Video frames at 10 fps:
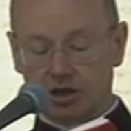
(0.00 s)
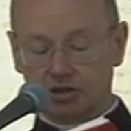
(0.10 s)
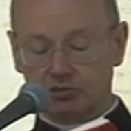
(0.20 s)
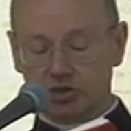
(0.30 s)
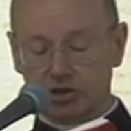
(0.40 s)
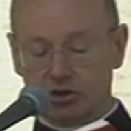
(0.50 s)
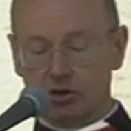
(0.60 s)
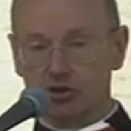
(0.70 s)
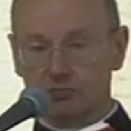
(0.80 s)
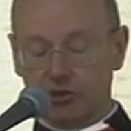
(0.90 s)
As we
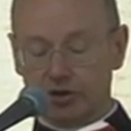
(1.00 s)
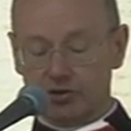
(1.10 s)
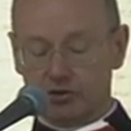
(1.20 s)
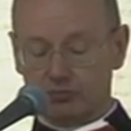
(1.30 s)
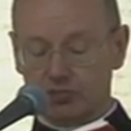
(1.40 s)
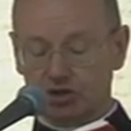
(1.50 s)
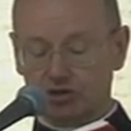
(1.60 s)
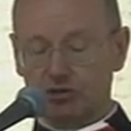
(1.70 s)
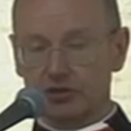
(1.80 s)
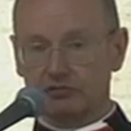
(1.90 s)
contemplate the
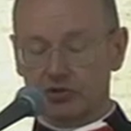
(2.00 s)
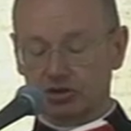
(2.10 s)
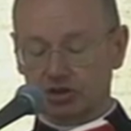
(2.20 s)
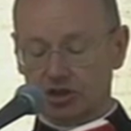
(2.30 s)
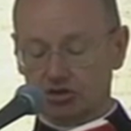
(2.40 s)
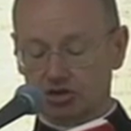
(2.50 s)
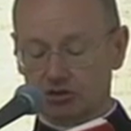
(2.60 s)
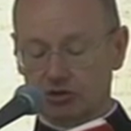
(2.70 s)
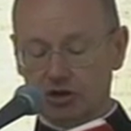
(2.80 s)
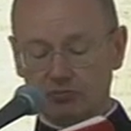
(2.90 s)
mystery of the
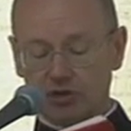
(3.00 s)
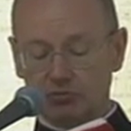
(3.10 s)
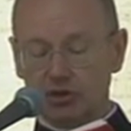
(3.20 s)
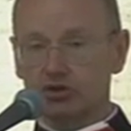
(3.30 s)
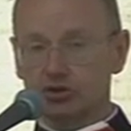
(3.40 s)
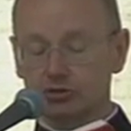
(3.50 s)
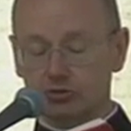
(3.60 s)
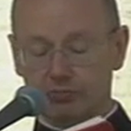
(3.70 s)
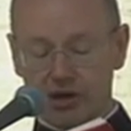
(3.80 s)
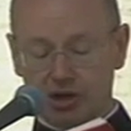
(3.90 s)
Ascension, may we
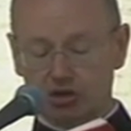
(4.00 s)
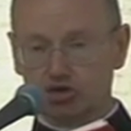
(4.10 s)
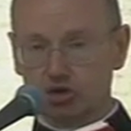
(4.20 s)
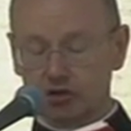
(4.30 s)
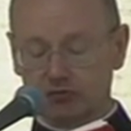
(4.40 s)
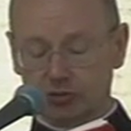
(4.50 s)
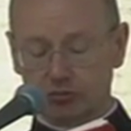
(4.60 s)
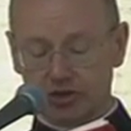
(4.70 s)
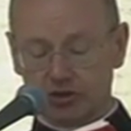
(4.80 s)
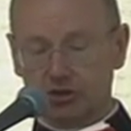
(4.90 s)
too bear joyful
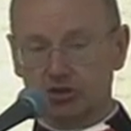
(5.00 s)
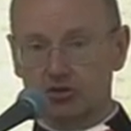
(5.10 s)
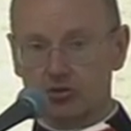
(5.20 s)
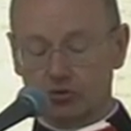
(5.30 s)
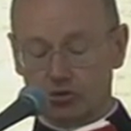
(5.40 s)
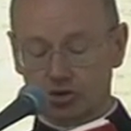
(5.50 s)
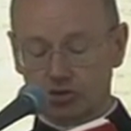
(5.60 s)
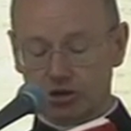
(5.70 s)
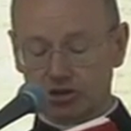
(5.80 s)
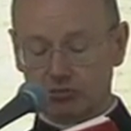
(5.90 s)
witness to the
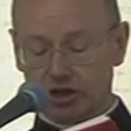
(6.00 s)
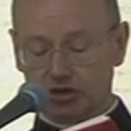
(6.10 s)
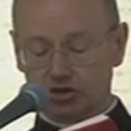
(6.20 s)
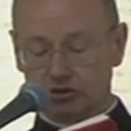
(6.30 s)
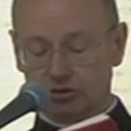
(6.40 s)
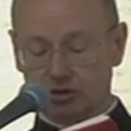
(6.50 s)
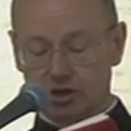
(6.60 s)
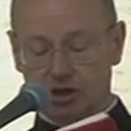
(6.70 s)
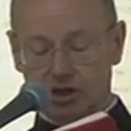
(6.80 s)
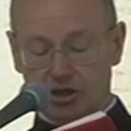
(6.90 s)
Lord's resurrection,
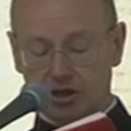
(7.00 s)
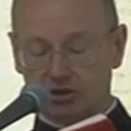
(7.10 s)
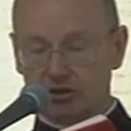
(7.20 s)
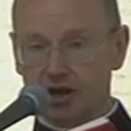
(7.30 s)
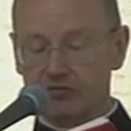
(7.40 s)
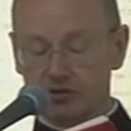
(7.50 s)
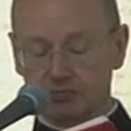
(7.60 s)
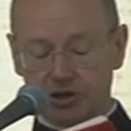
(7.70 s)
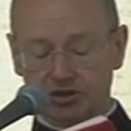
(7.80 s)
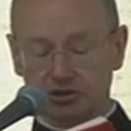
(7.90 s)
his
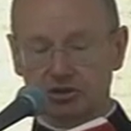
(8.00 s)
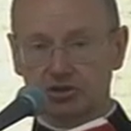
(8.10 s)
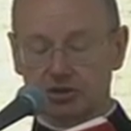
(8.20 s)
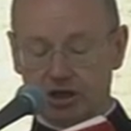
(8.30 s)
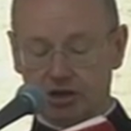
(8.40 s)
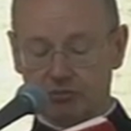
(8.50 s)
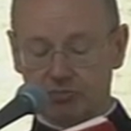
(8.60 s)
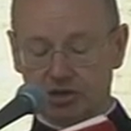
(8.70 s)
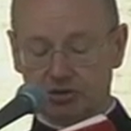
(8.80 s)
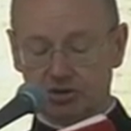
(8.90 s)
loving presence in our
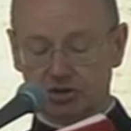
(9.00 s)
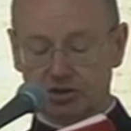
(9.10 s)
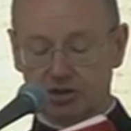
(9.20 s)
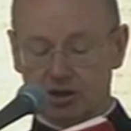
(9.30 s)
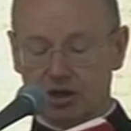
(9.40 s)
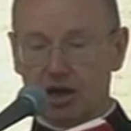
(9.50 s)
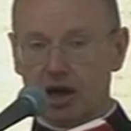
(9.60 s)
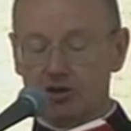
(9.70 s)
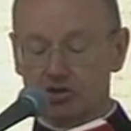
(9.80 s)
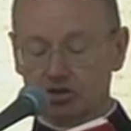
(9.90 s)
midst,
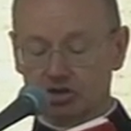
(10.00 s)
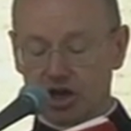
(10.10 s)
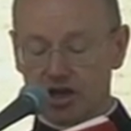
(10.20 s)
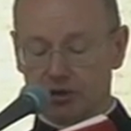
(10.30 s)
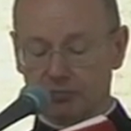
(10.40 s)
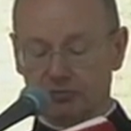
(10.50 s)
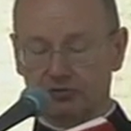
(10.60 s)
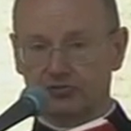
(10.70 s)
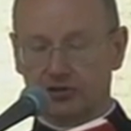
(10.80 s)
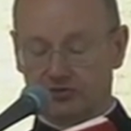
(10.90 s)
and the
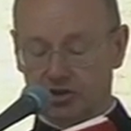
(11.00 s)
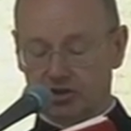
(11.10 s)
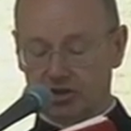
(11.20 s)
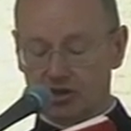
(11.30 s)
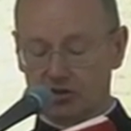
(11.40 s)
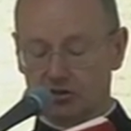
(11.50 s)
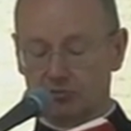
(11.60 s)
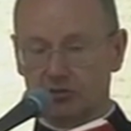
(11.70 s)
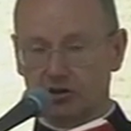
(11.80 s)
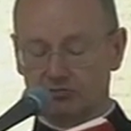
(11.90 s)
triumph of his
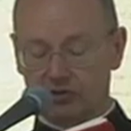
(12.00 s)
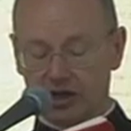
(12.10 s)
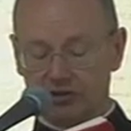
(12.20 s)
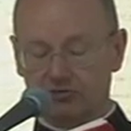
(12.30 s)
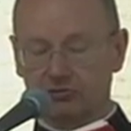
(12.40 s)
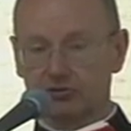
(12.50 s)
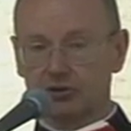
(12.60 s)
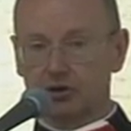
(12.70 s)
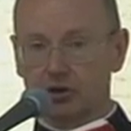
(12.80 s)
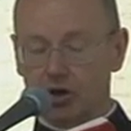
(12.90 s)
kingdom of life,
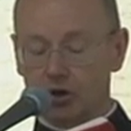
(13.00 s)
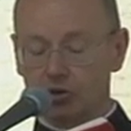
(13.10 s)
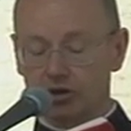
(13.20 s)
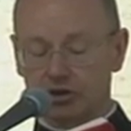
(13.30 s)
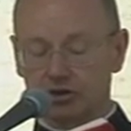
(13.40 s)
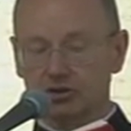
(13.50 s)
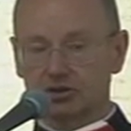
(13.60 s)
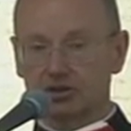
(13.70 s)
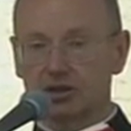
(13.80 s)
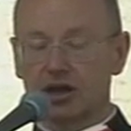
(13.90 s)

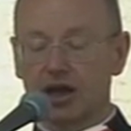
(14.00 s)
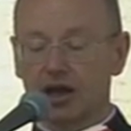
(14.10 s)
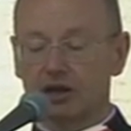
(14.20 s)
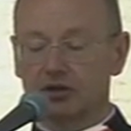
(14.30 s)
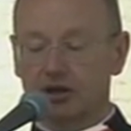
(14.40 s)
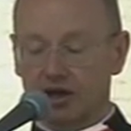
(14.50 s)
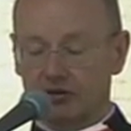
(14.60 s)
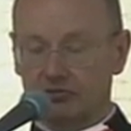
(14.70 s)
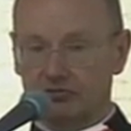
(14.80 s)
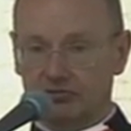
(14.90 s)
holiness, and
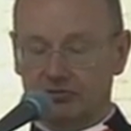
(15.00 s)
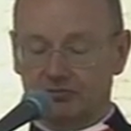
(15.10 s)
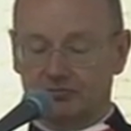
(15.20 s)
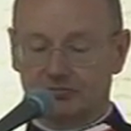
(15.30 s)
love.